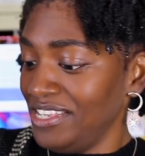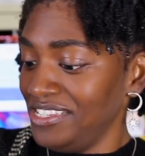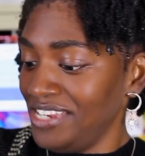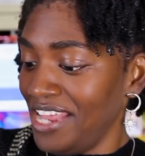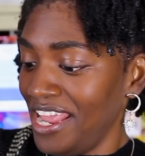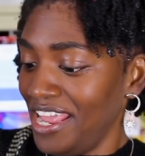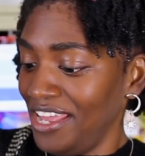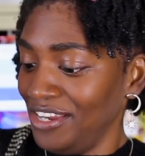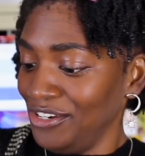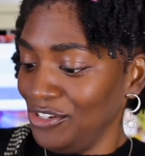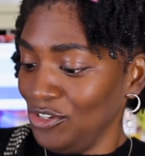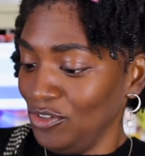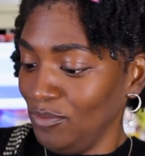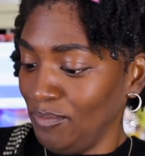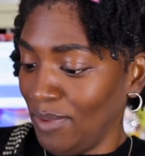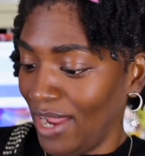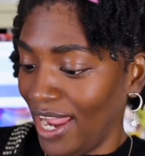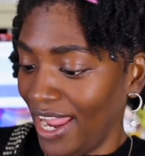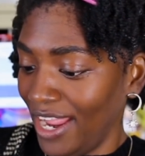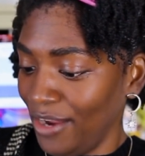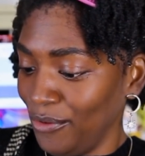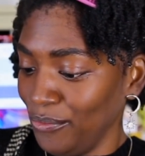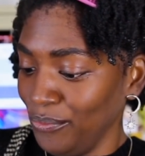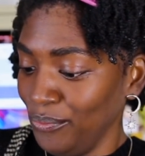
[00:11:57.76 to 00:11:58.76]
handled
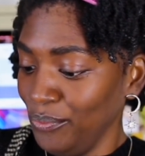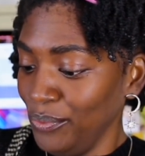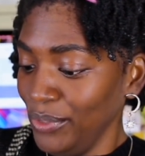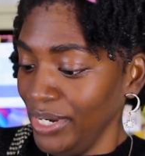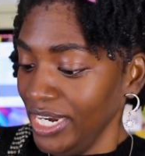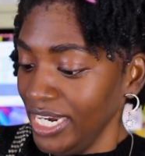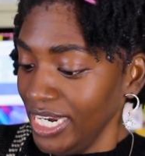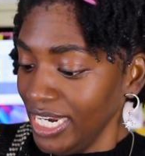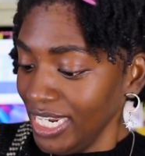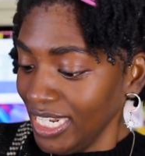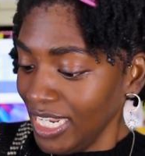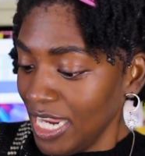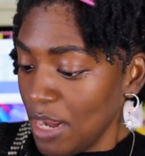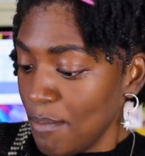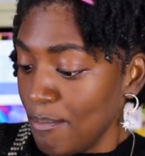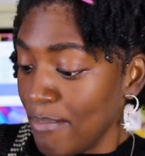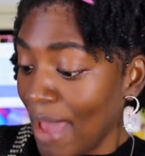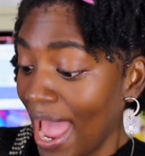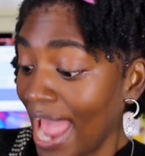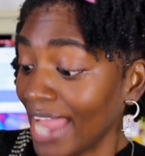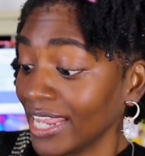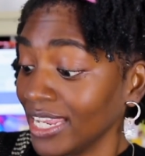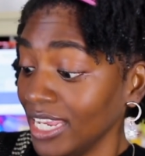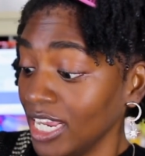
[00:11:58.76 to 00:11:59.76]
by really
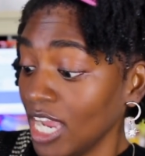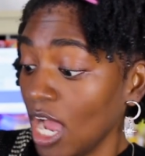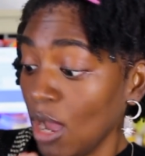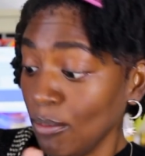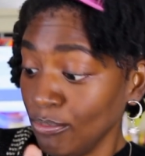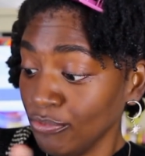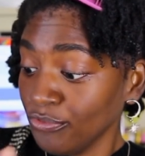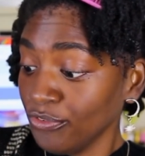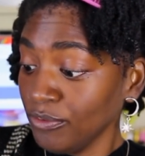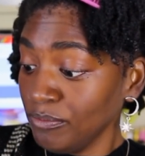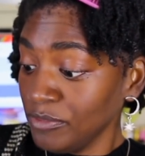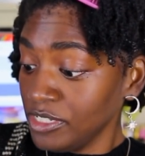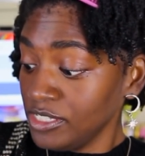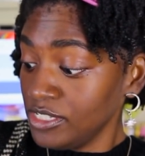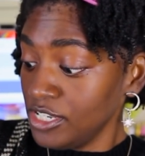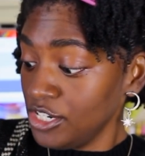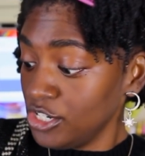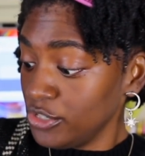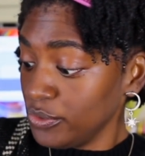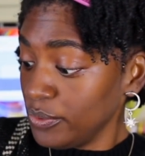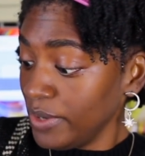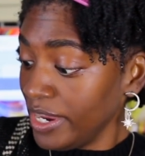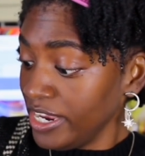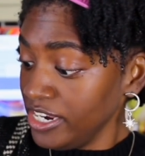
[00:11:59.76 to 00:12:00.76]
backing up from the
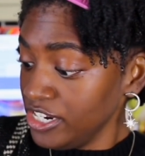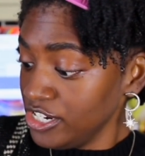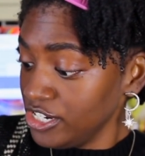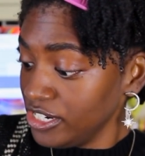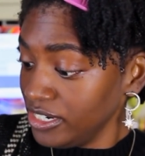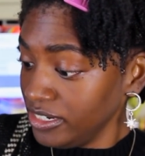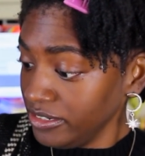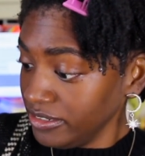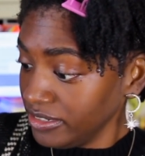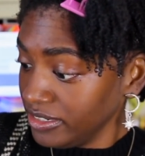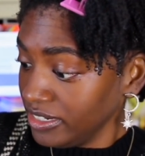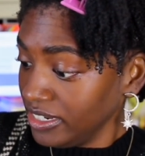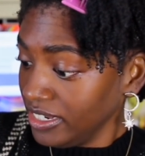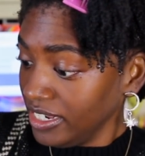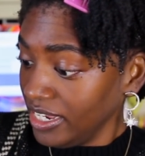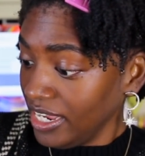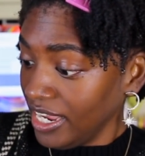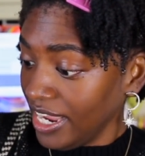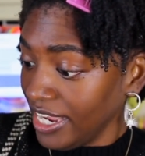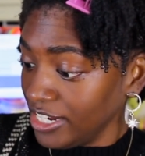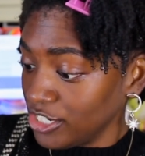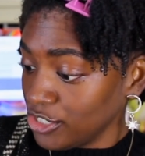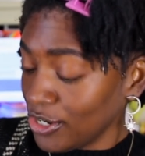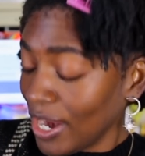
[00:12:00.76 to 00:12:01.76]
situation
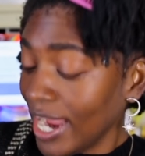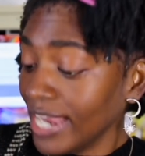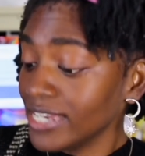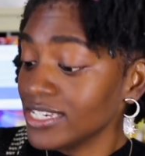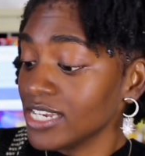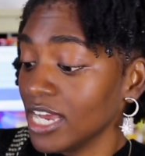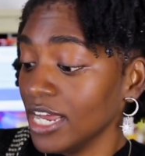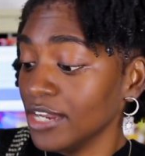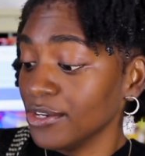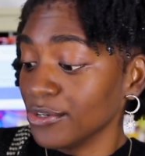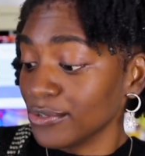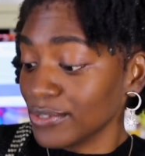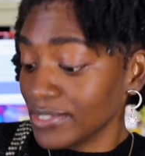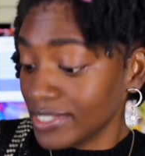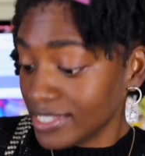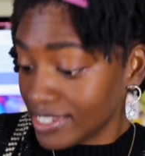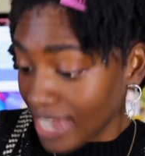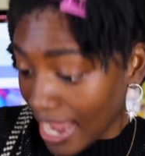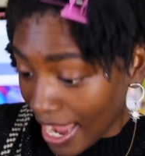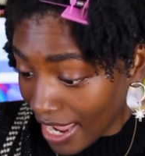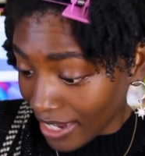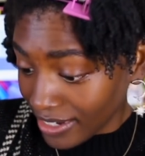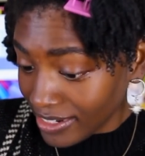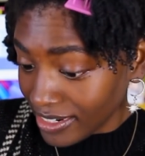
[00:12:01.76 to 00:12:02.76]
and trying to
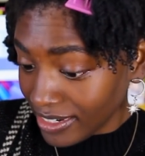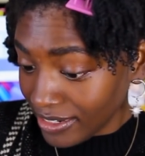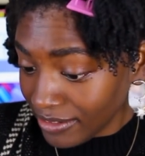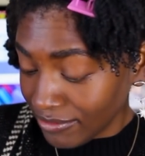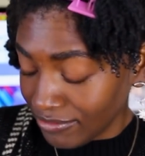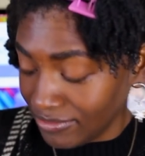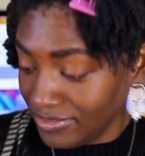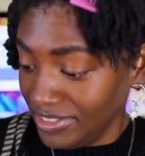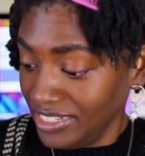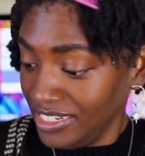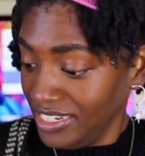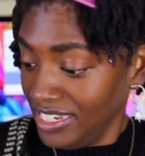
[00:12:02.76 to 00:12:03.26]
understand it.